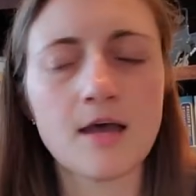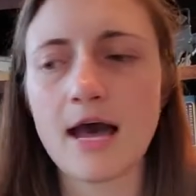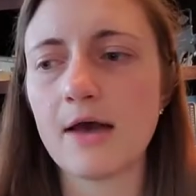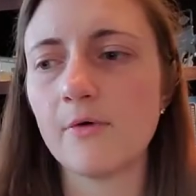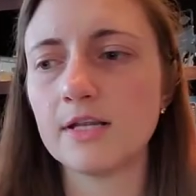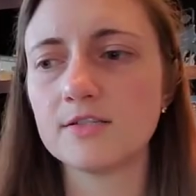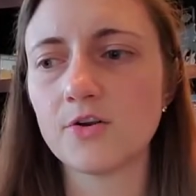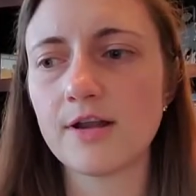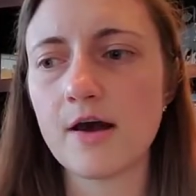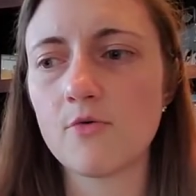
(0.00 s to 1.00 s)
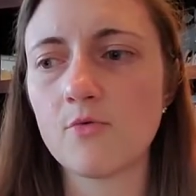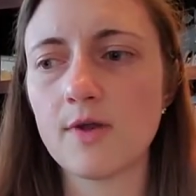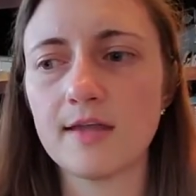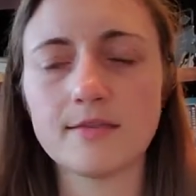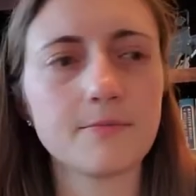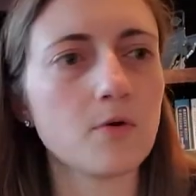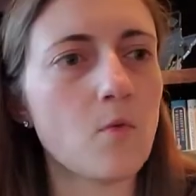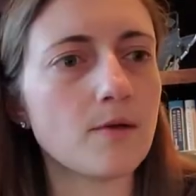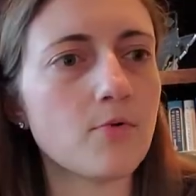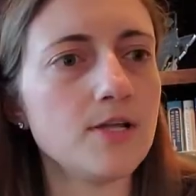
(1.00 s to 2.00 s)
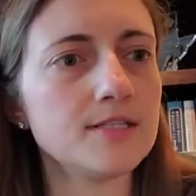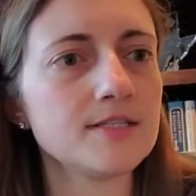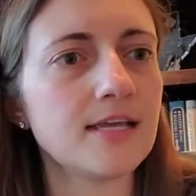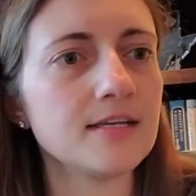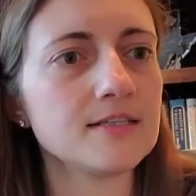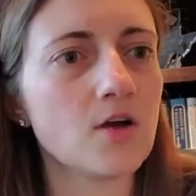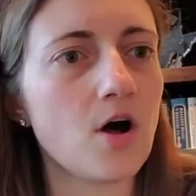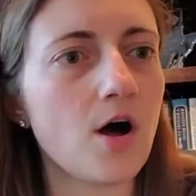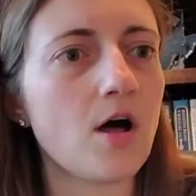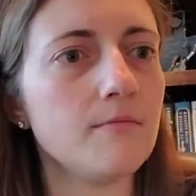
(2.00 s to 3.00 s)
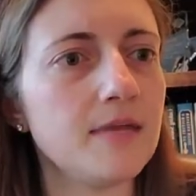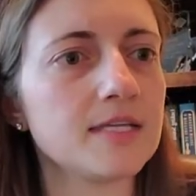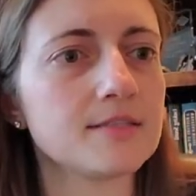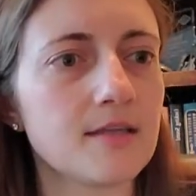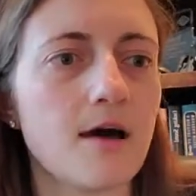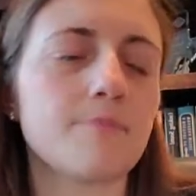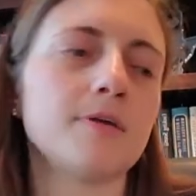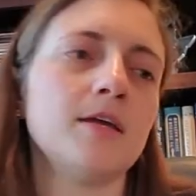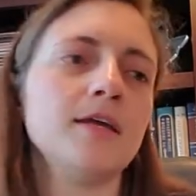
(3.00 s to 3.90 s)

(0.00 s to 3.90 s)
I want to start out with number 1.6, all mixed up.